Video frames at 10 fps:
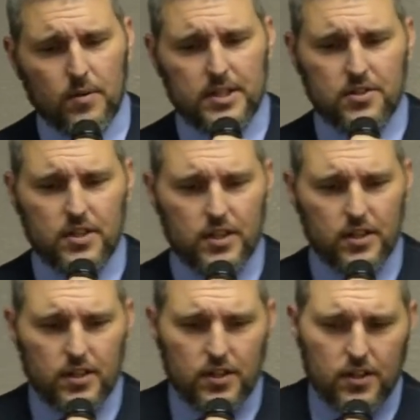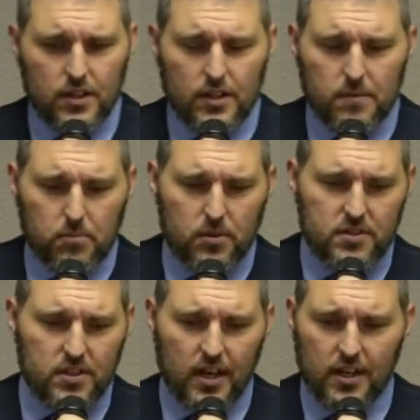we just need to put
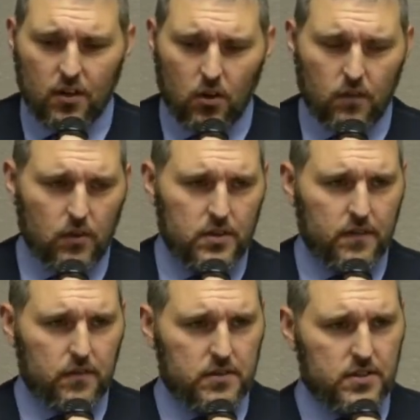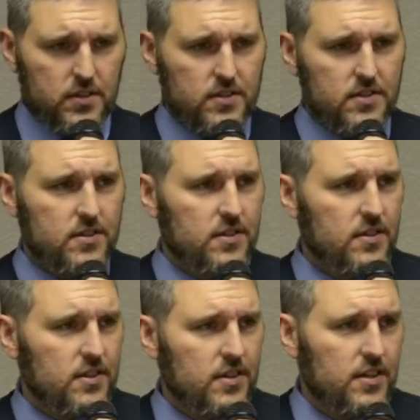aside all of our differences
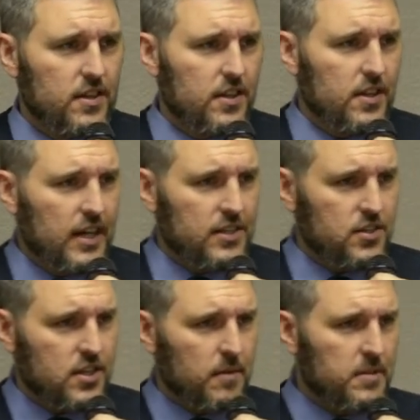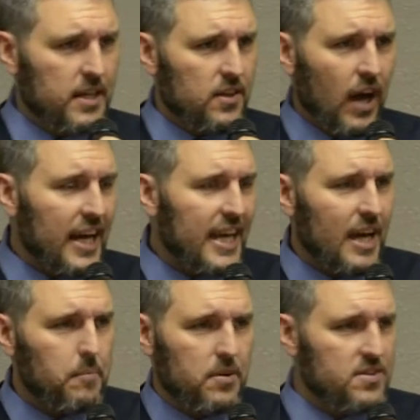and just come together. I
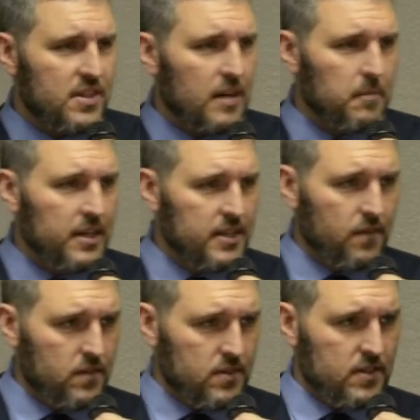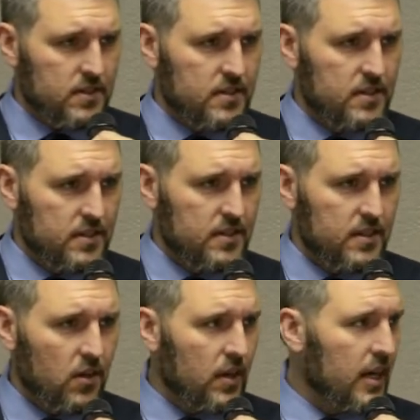can't put aside my differences,
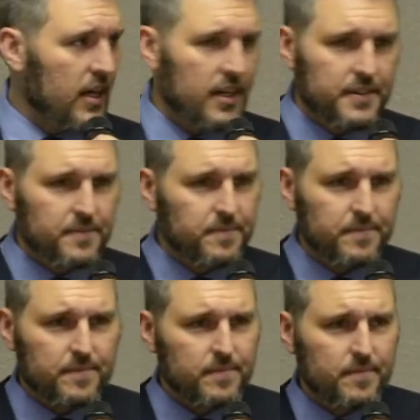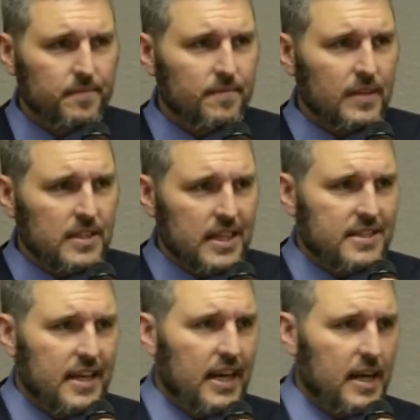okay? It's like
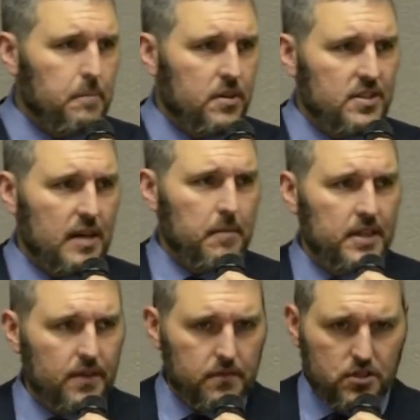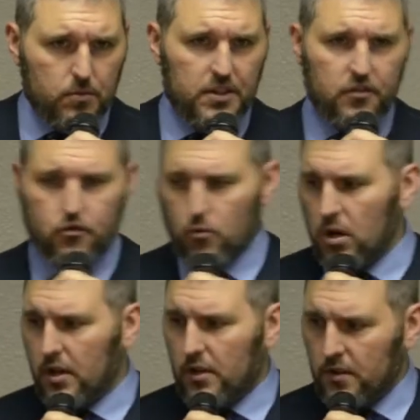saying I can put aside my differences with the
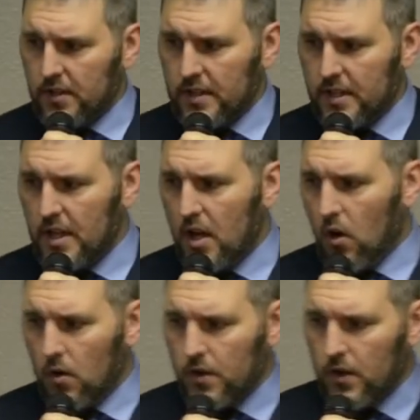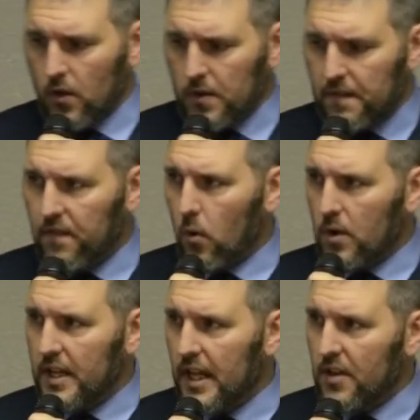drunk or the or the or the
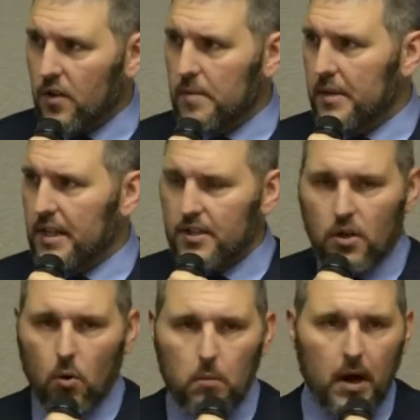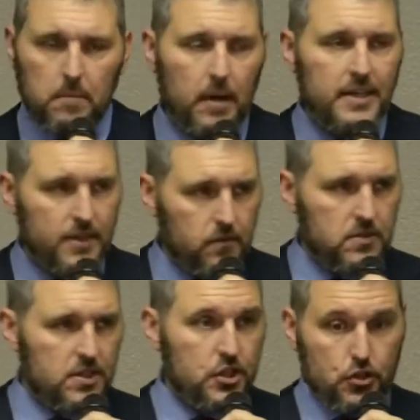fornicator or anybody else. No, my, my
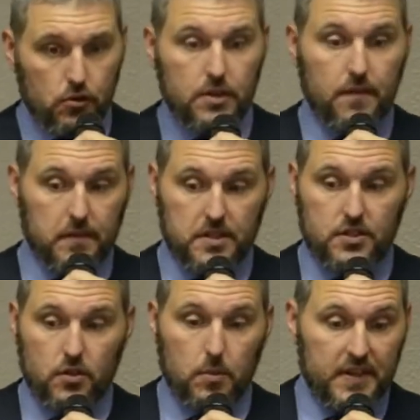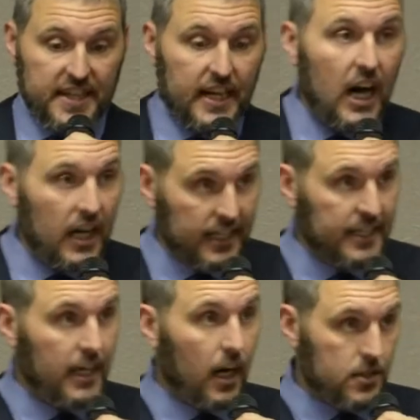differences, your differences are with God,
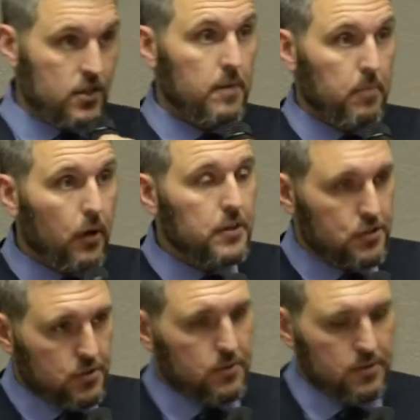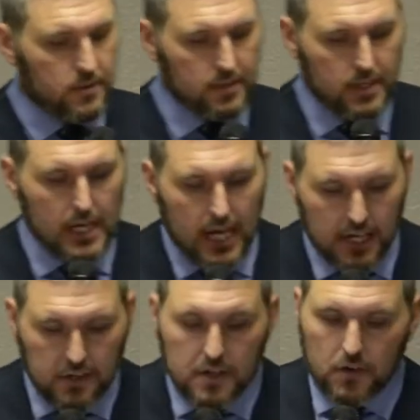and God's going to punish you,
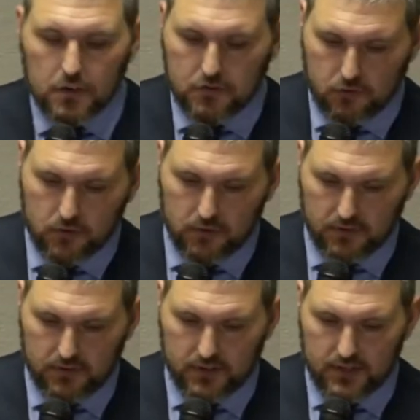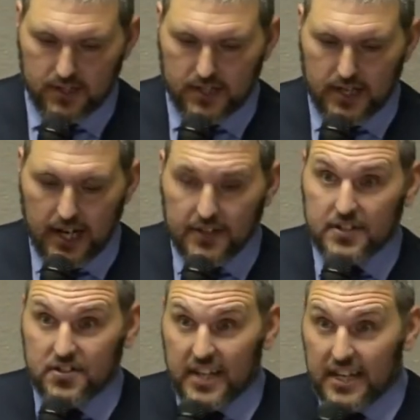and you need to know the truth. And
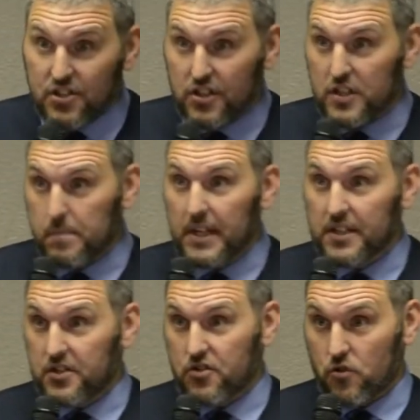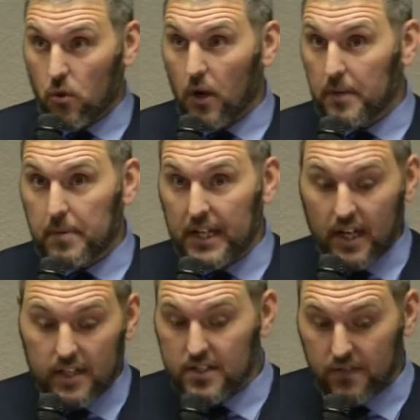this nation is being destroyed
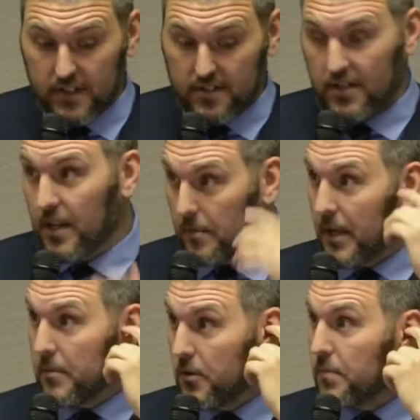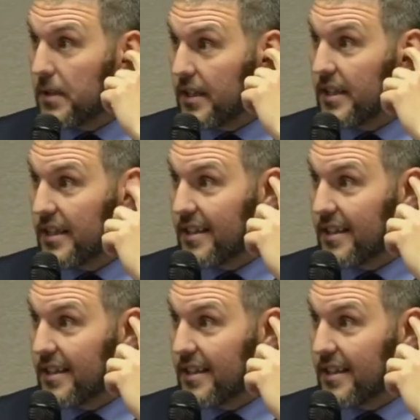because of this sodomite movement.